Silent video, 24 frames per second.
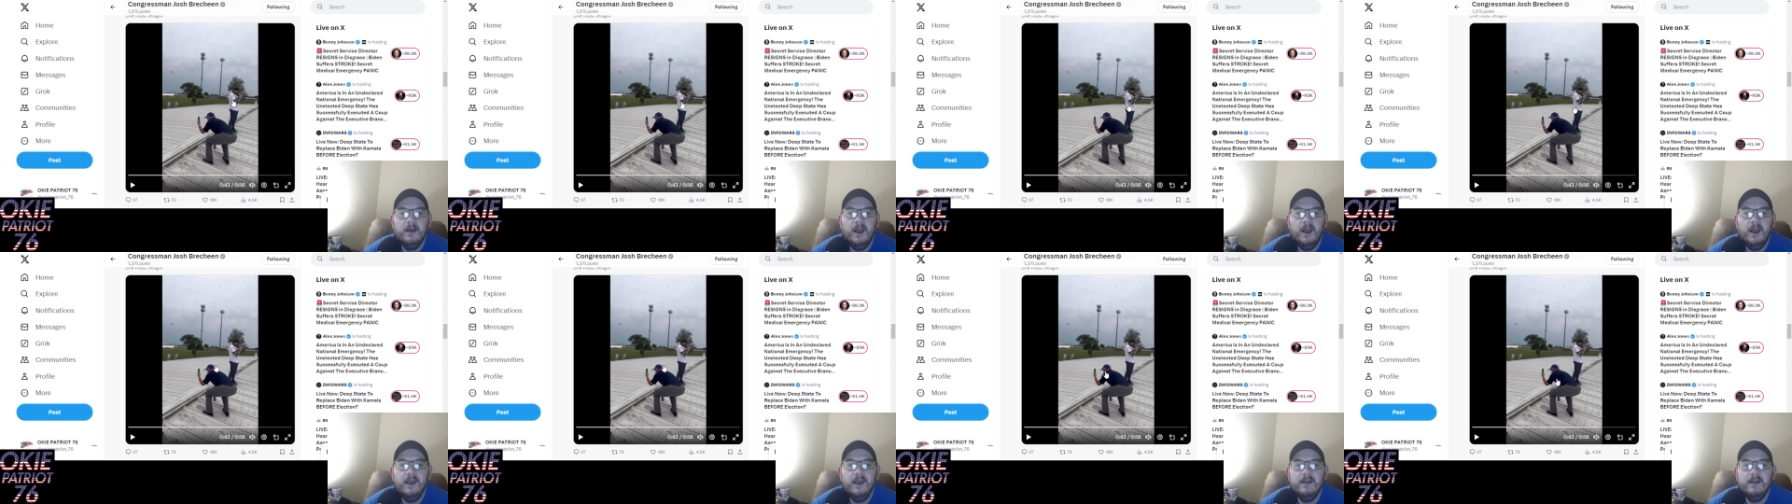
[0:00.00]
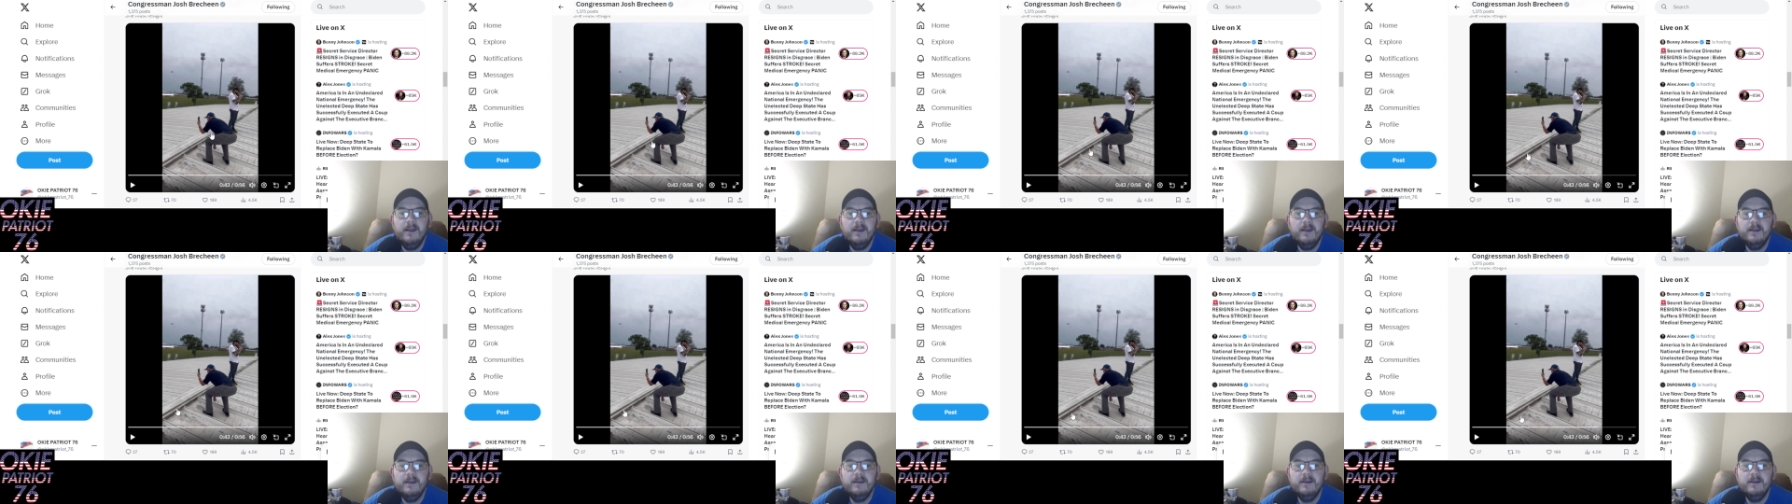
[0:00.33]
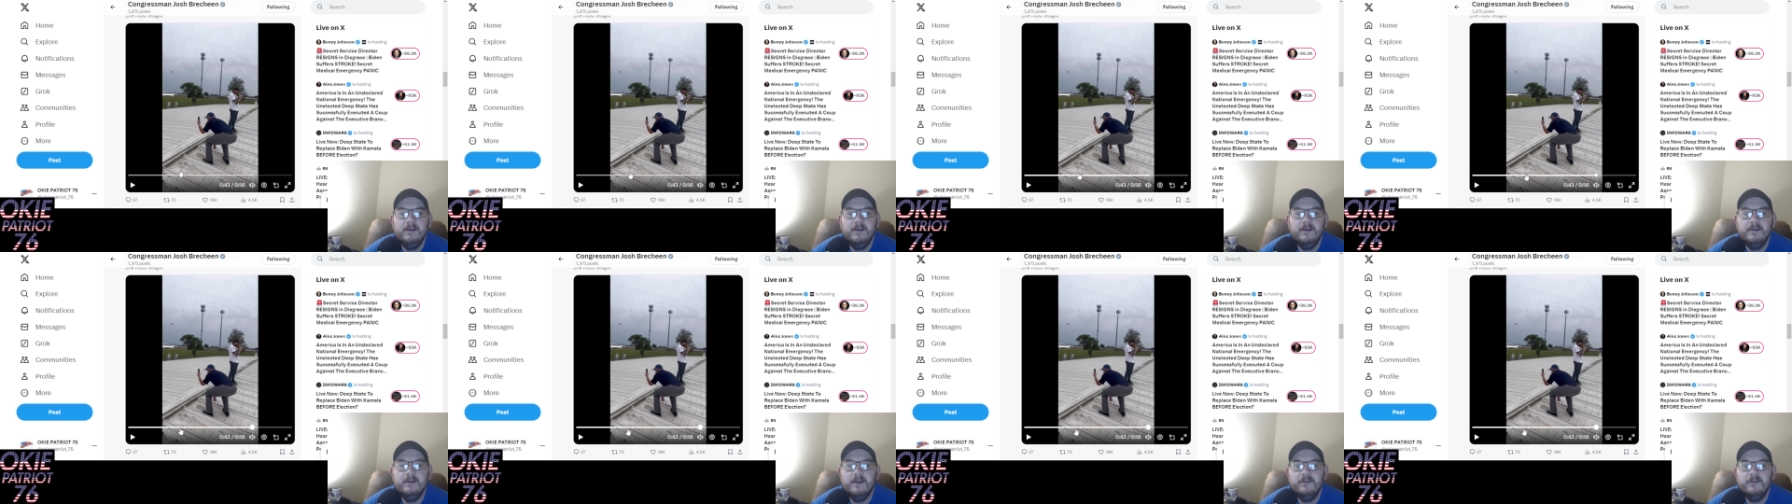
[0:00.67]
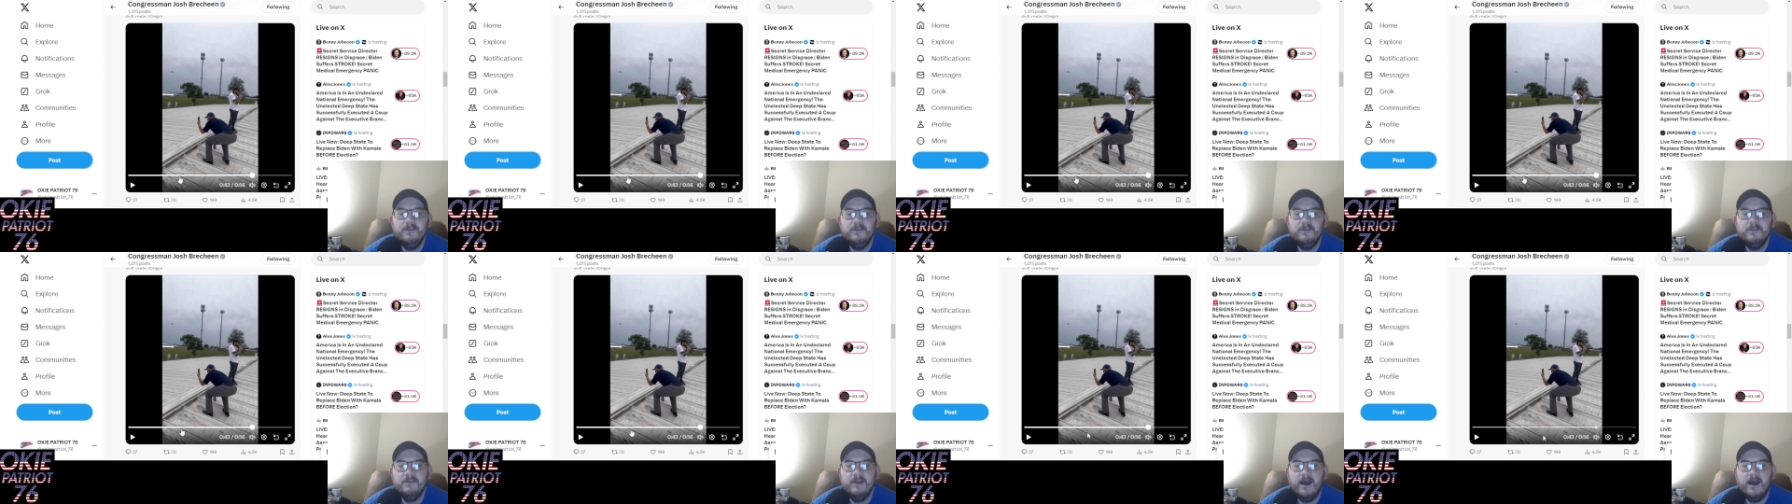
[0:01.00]
And
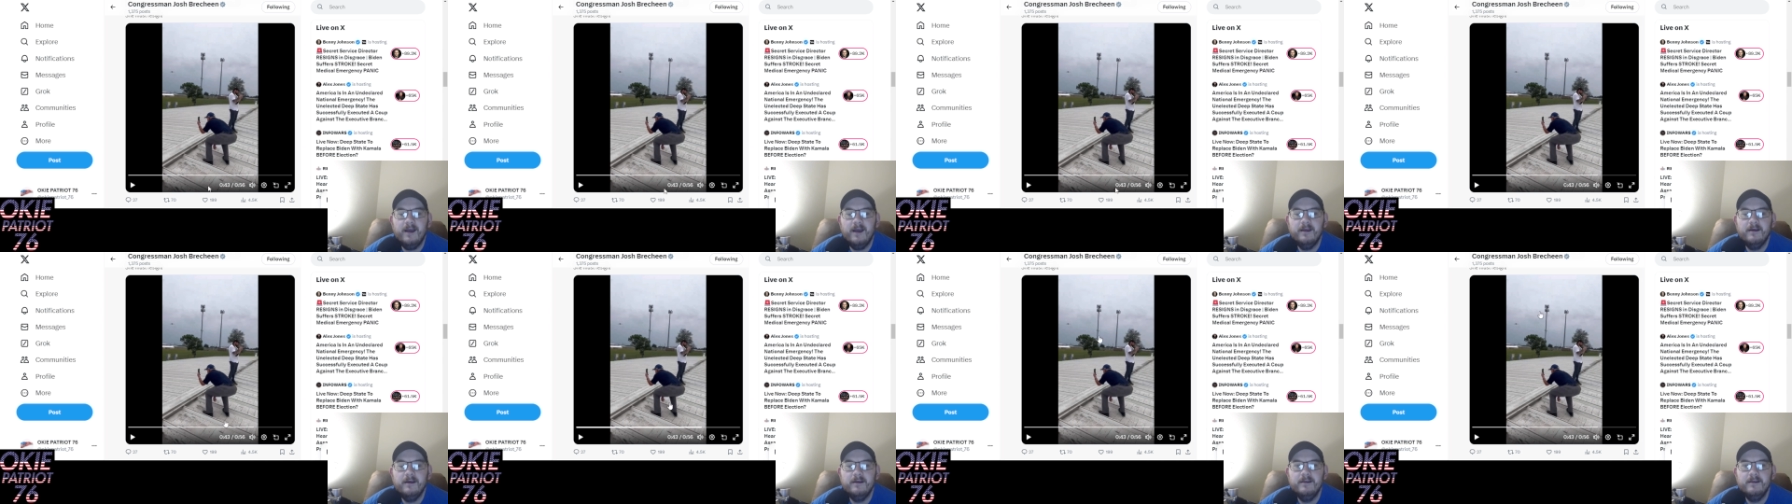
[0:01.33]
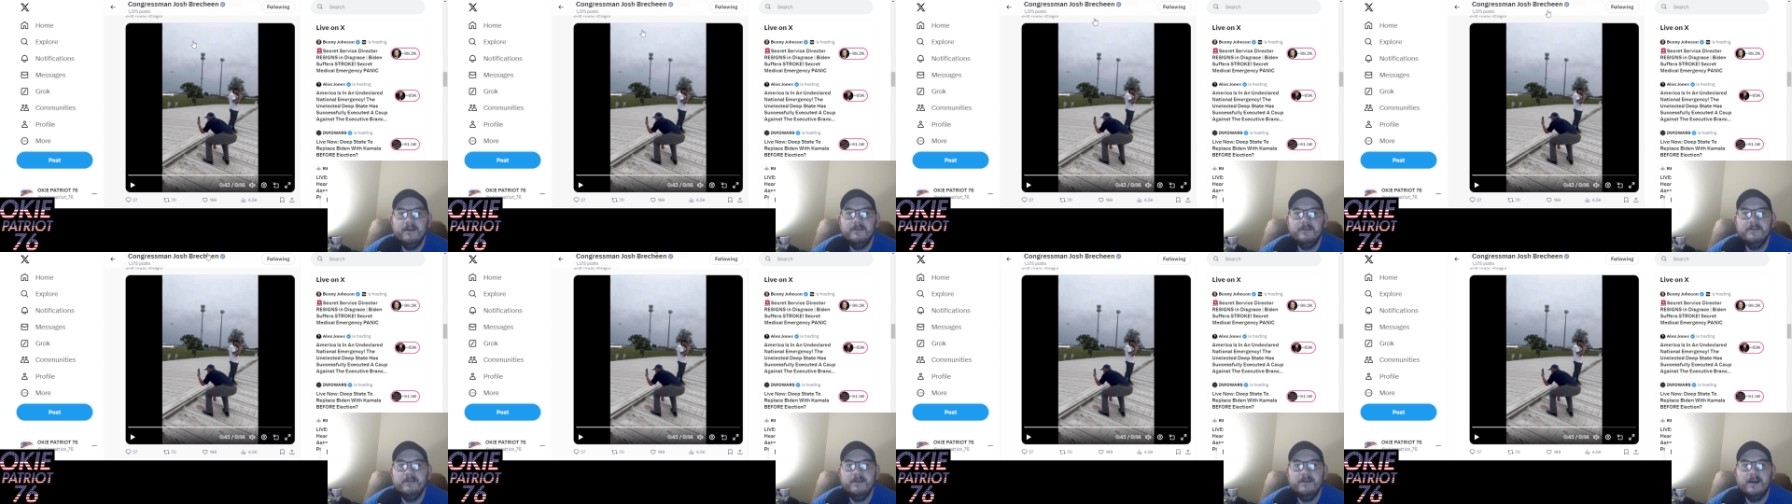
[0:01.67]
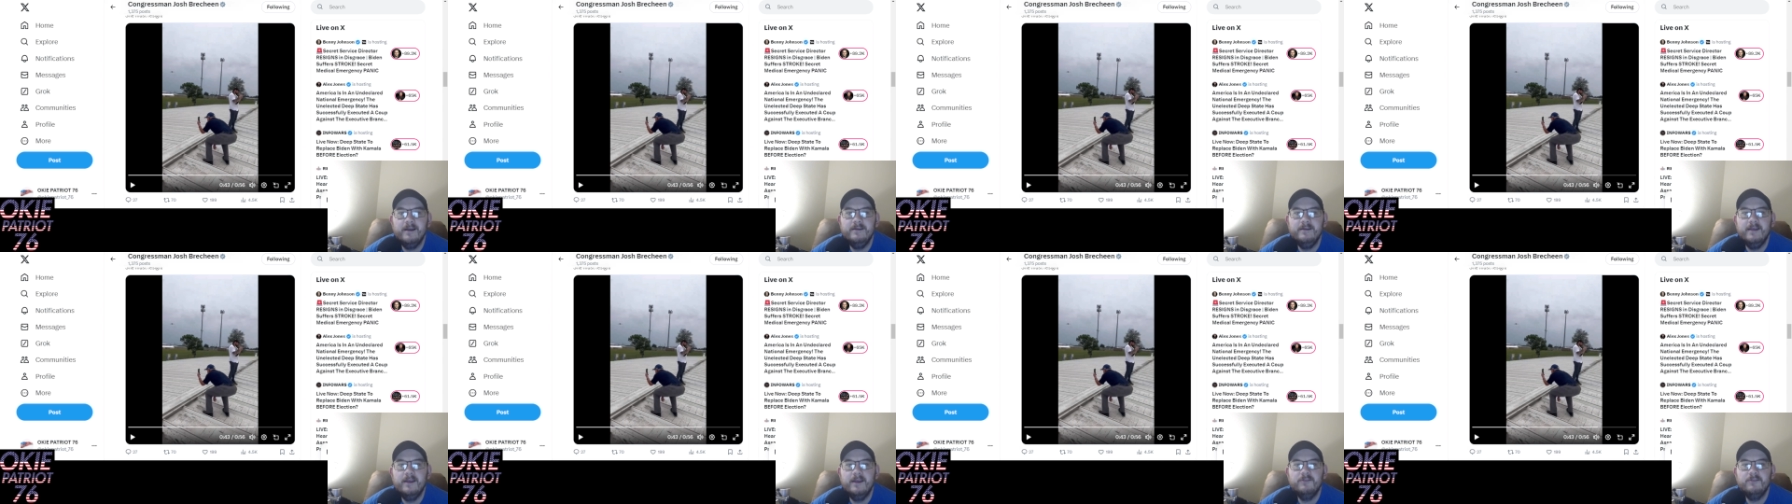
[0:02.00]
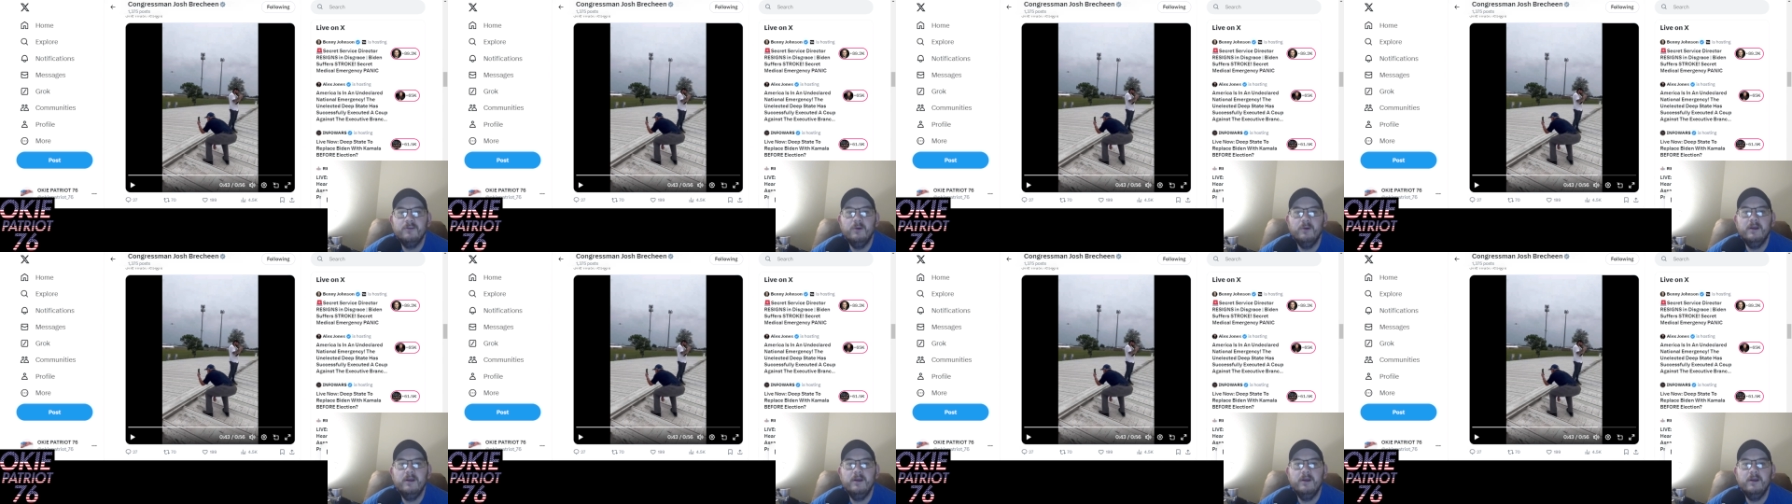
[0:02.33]
this is not a this is not a so he,